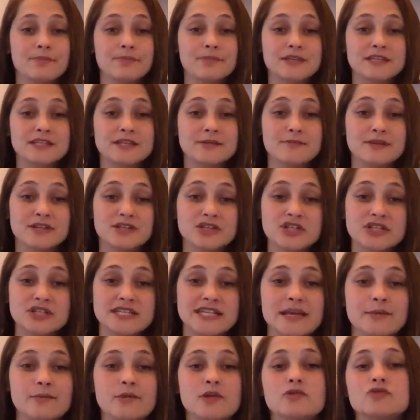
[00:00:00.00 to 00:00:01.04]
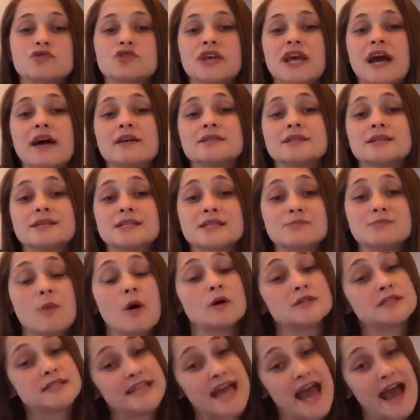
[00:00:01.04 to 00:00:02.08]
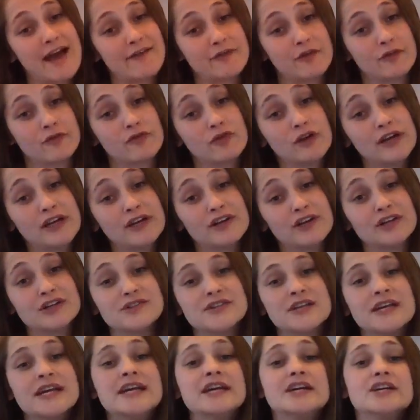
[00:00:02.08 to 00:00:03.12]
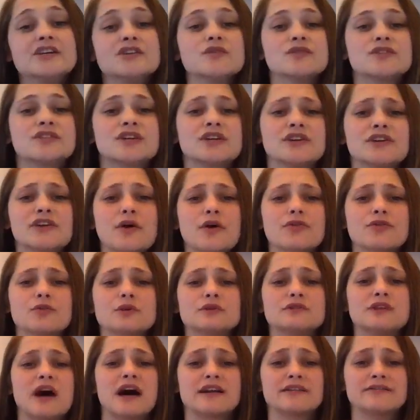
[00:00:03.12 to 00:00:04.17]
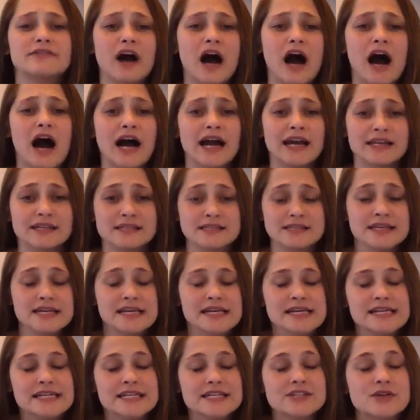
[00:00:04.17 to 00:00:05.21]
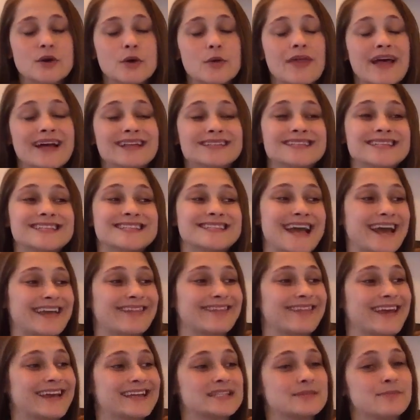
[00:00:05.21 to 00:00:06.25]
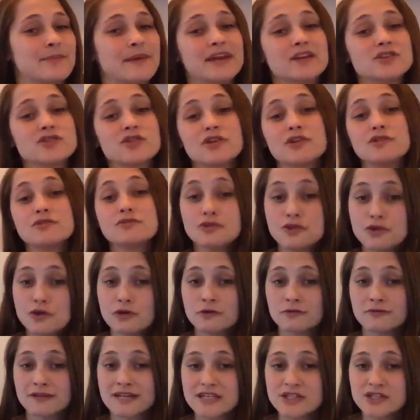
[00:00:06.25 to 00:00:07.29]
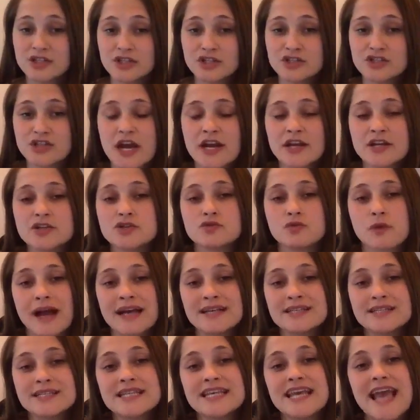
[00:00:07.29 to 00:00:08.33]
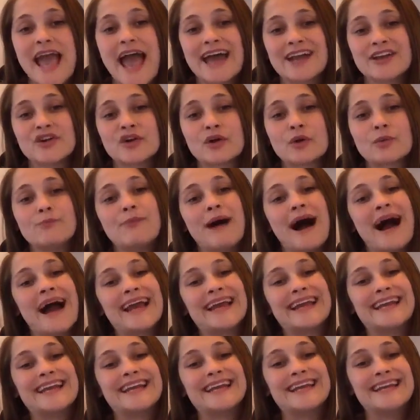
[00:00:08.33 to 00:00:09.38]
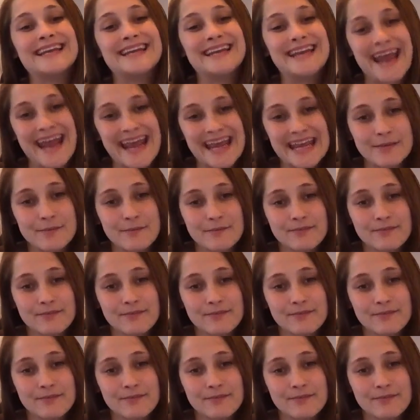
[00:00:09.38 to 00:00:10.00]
submission team usually has a small staff of readers, so it's going to go through a lot of eyes. So that's the second thing is make sure you do your research and address the editor by name.